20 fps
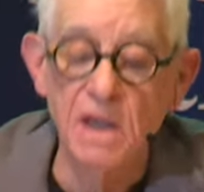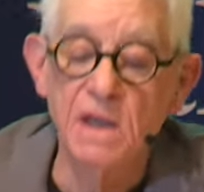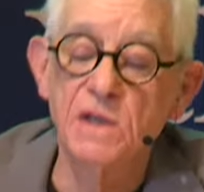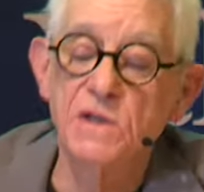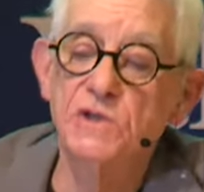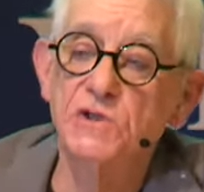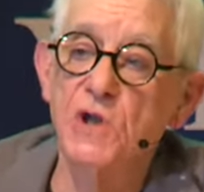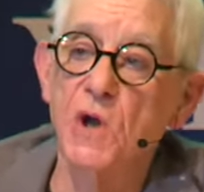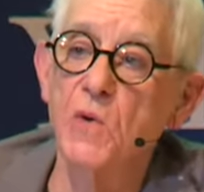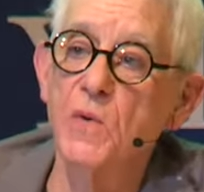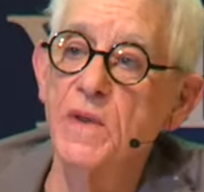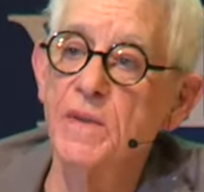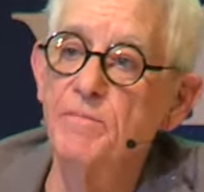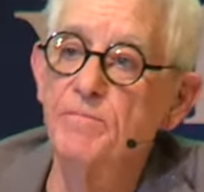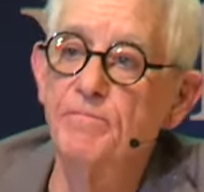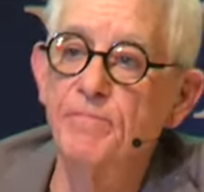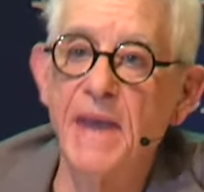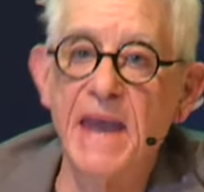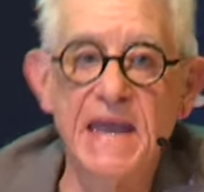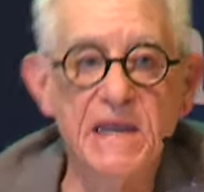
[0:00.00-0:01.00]
so
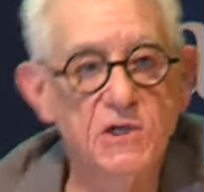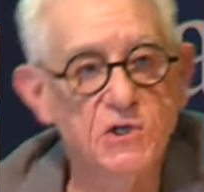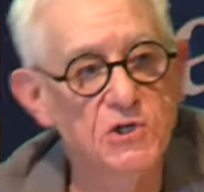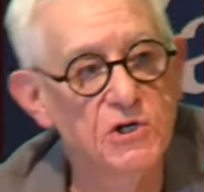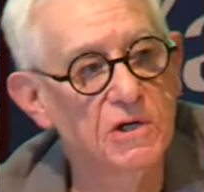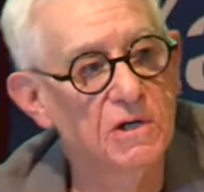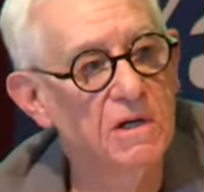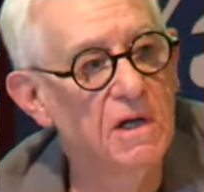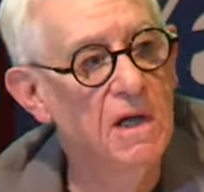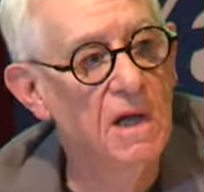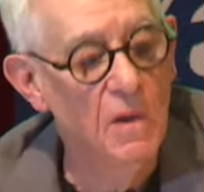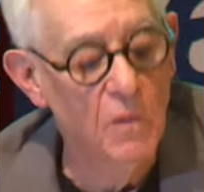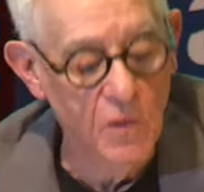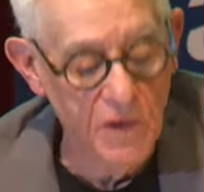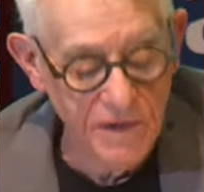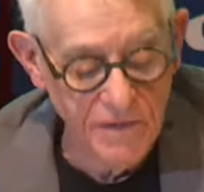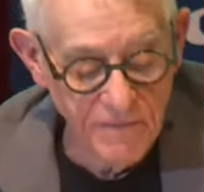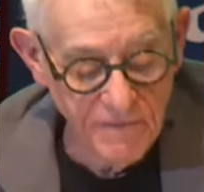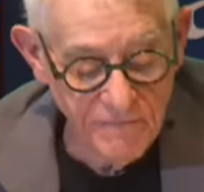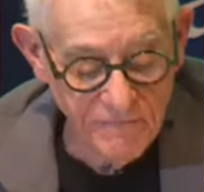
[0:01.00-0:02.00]
impatient
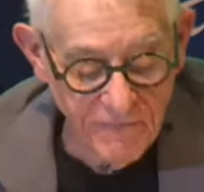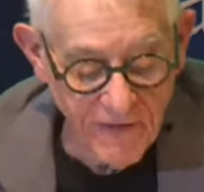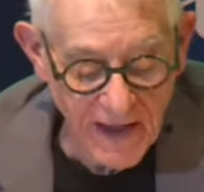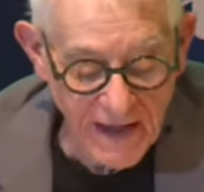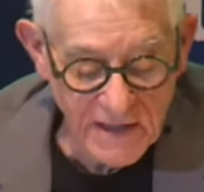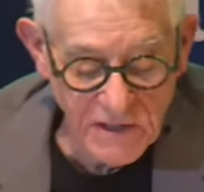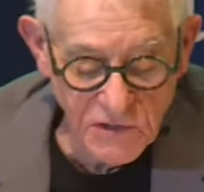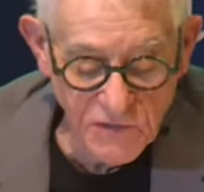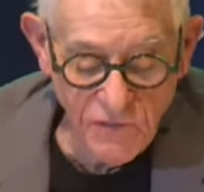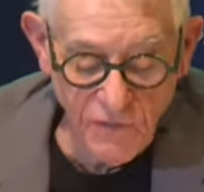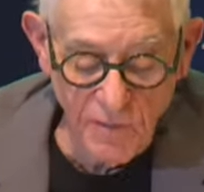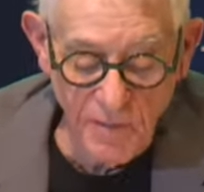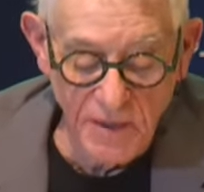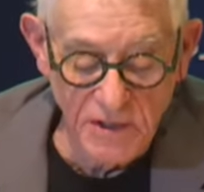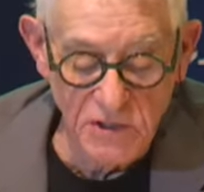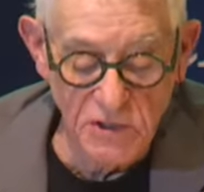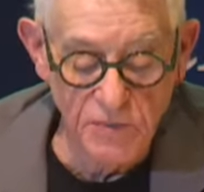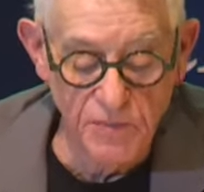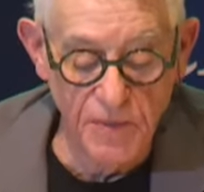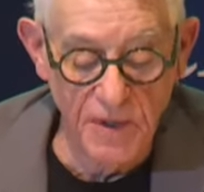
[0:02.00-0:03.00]
with advice from
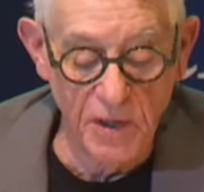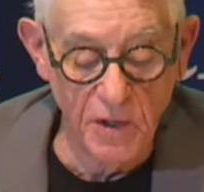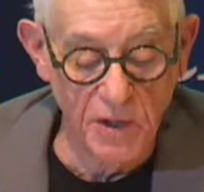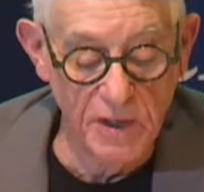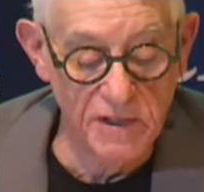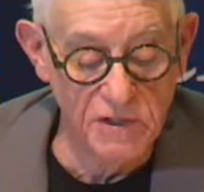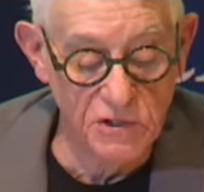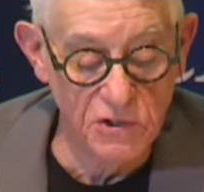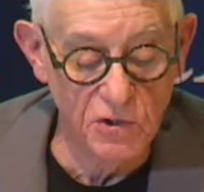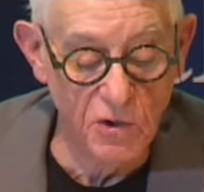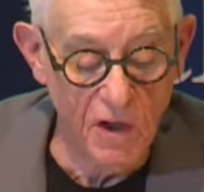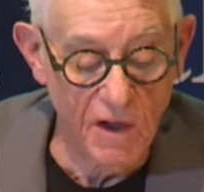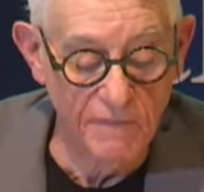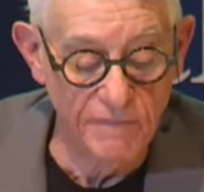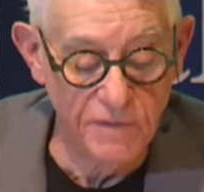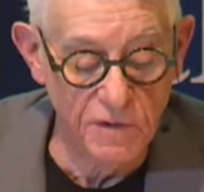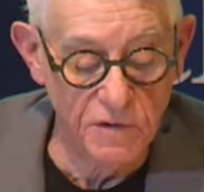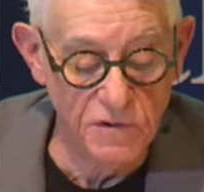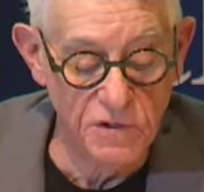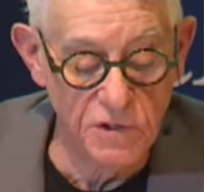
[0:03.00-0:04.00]
experienced
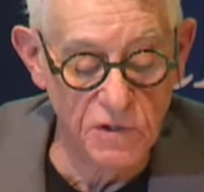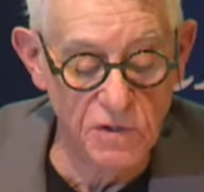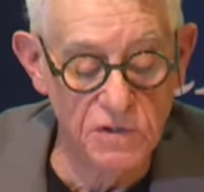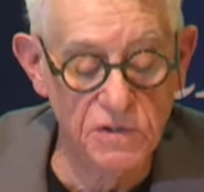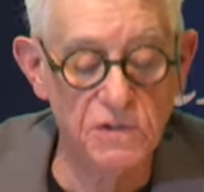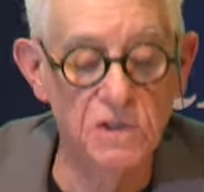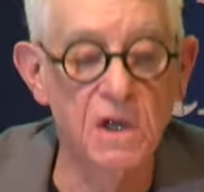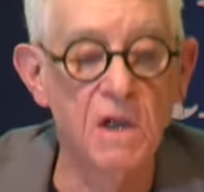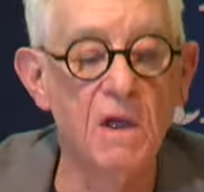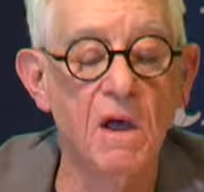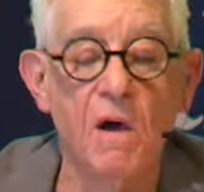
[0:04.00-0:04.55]
officers